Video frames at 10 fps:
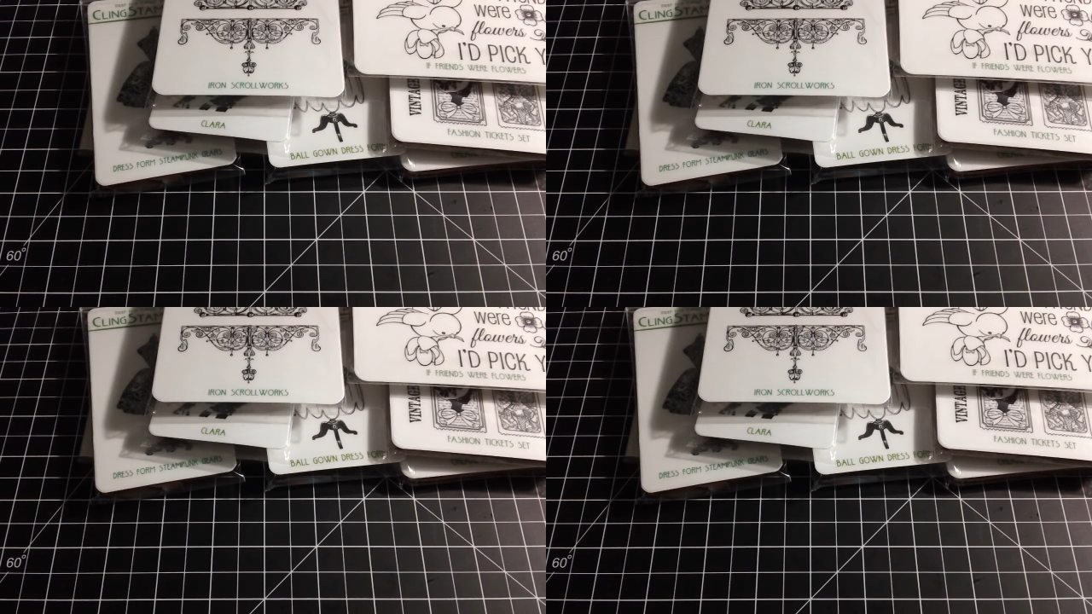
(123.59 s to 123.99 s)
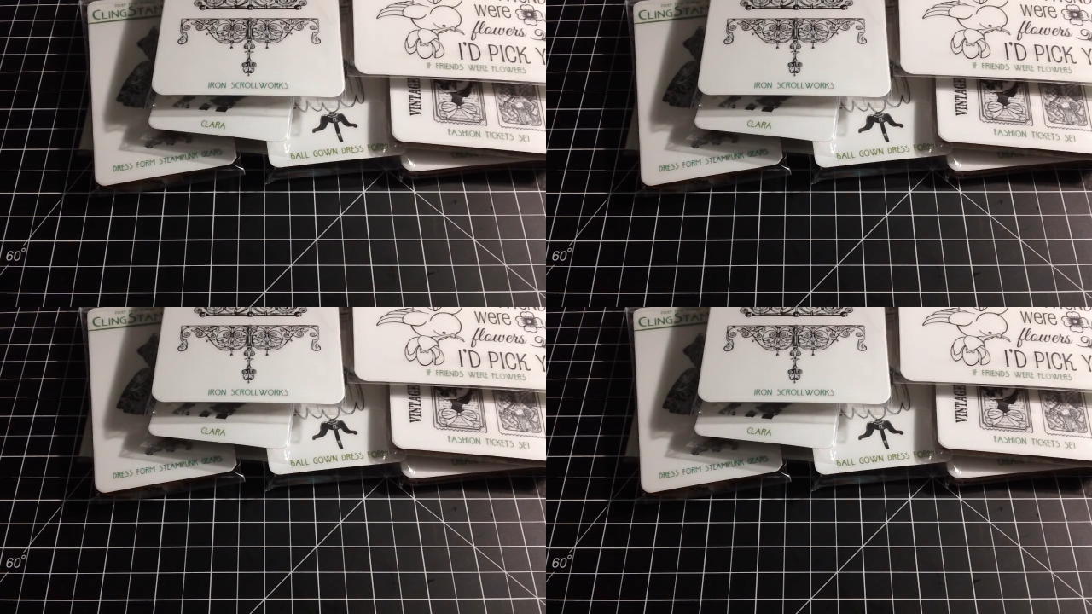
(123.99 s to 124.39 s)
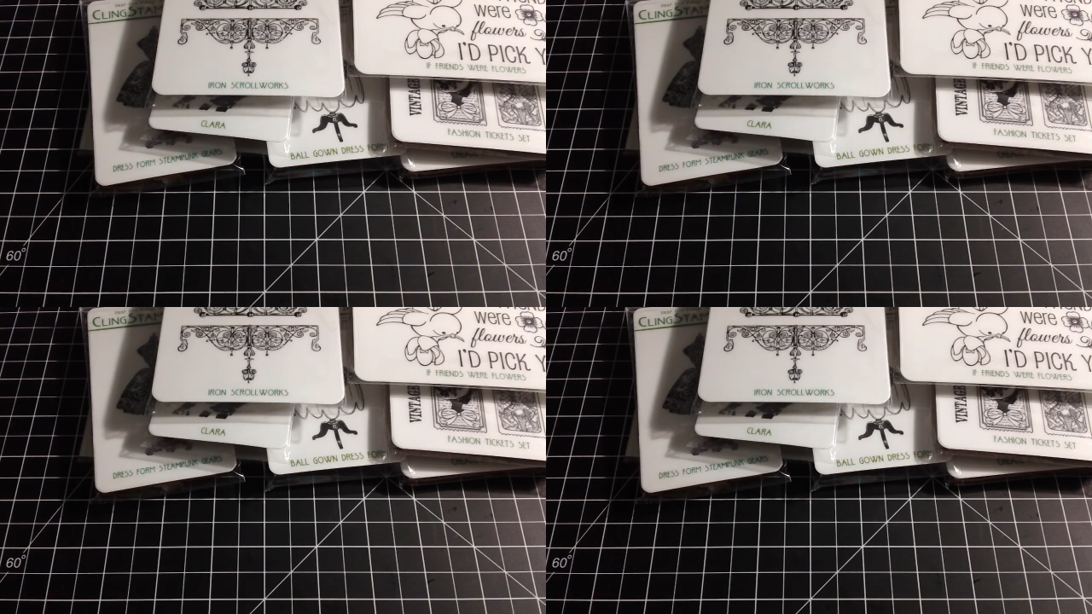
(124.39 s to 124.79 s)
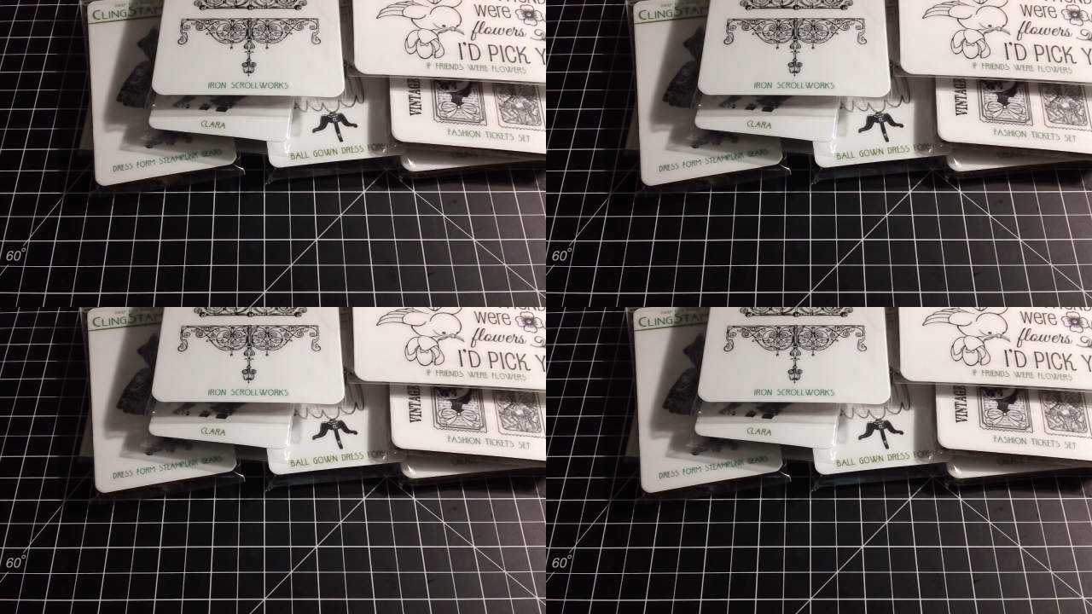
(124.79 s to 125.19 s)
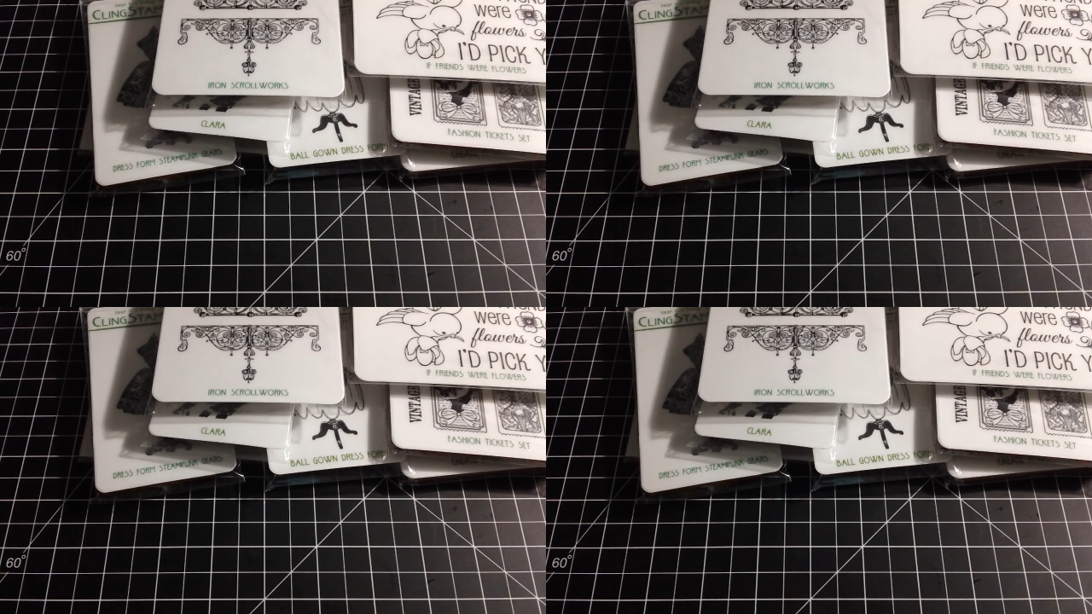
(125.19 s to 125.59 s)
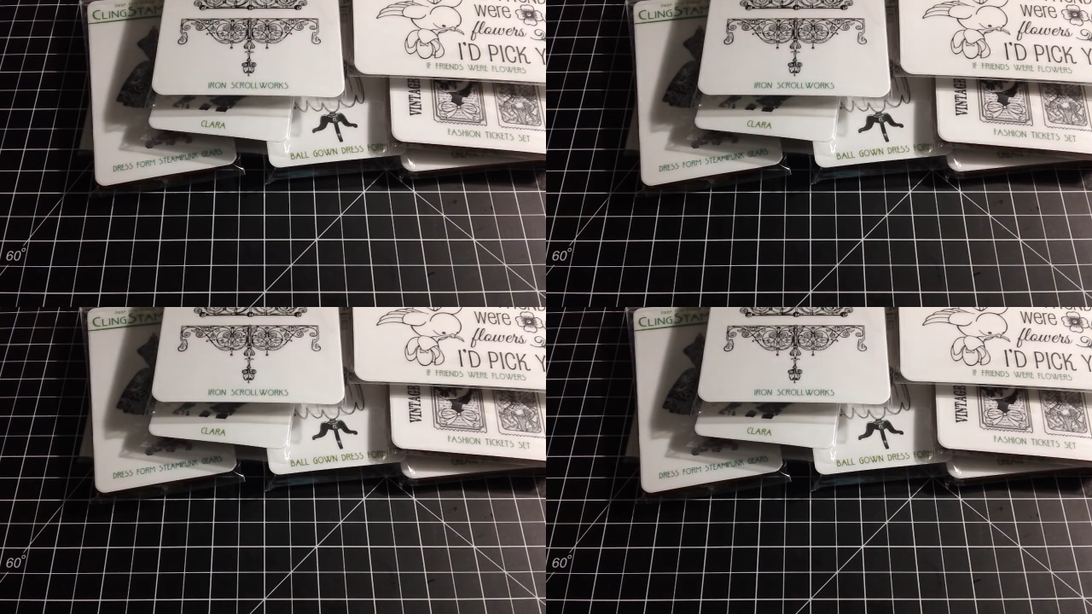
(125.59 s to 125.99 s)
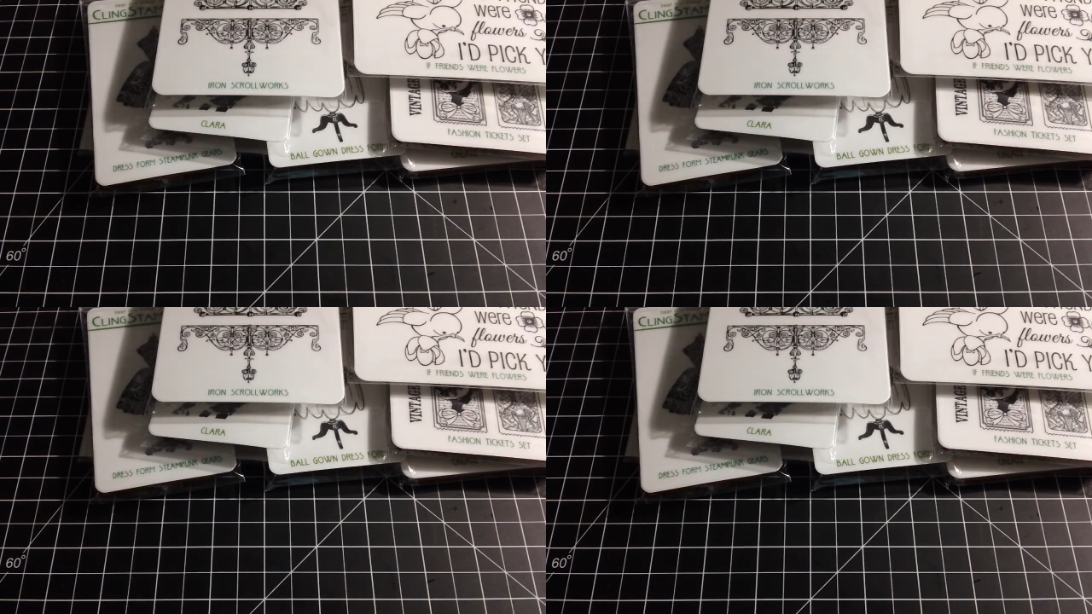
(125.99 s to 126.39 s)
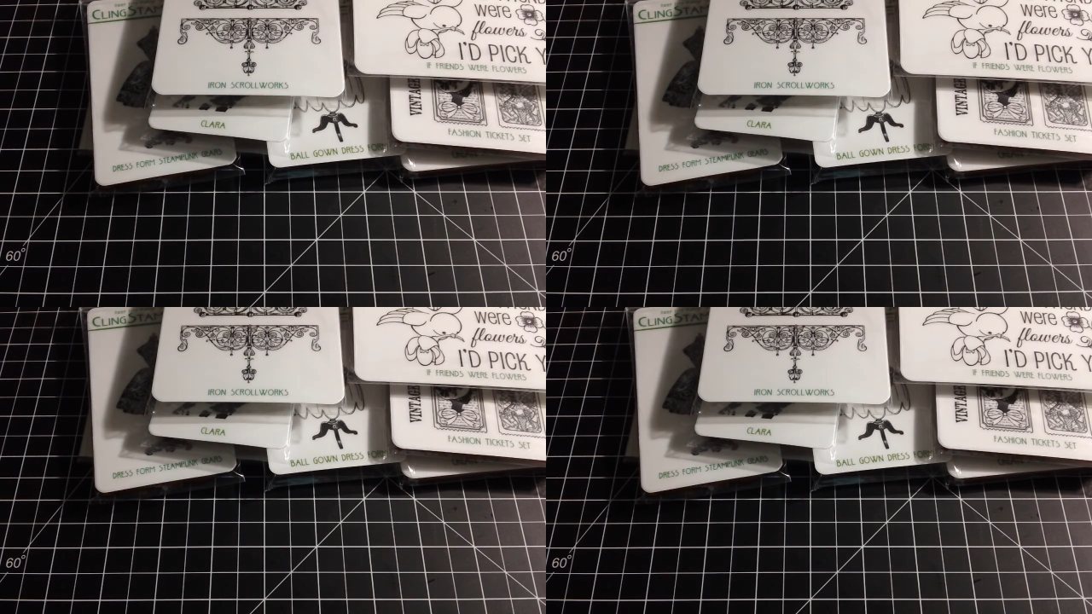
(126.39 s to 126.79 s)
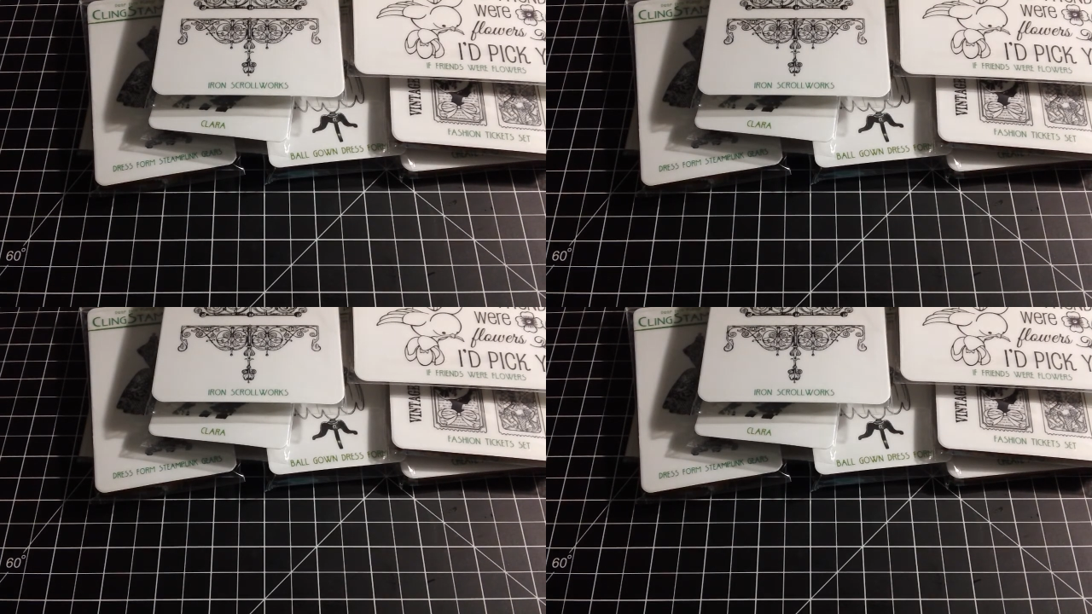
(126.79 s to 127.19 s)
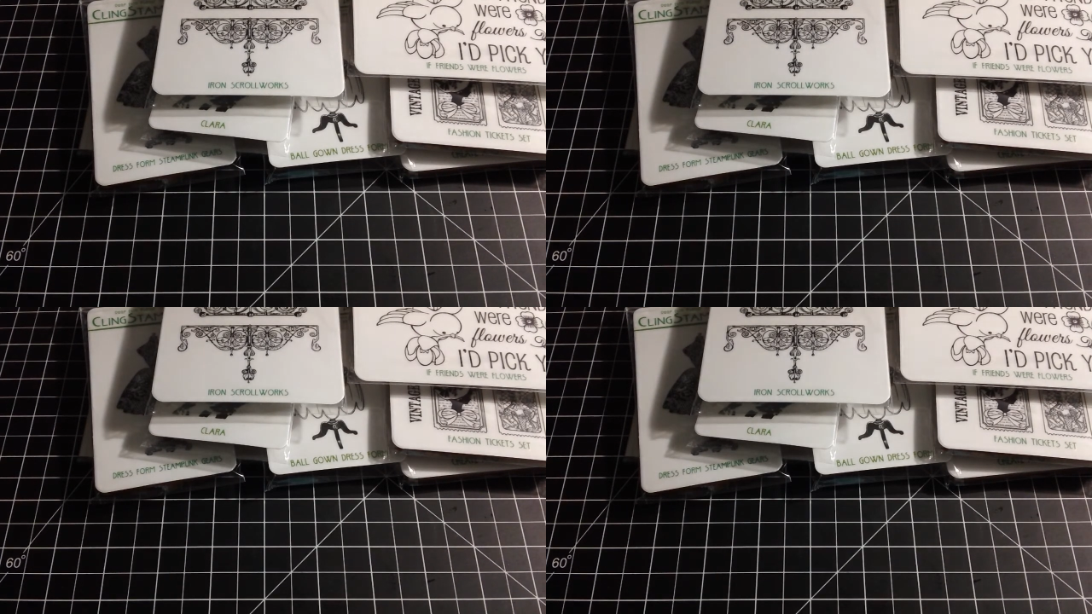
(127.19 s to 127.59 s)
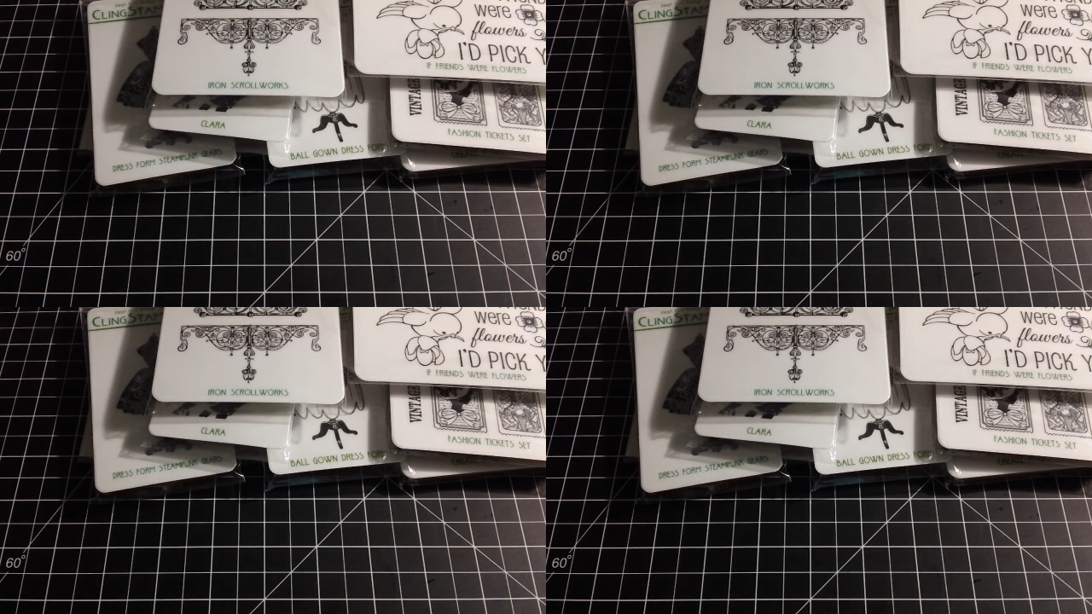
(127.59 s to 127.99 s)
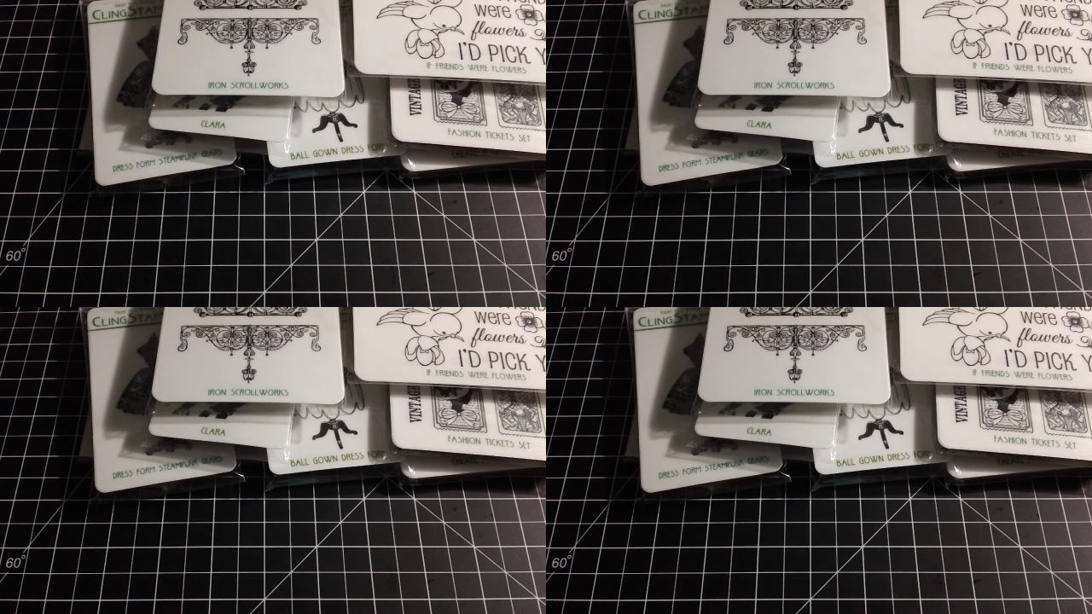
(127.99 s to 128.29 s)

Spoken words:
(no speaker visible)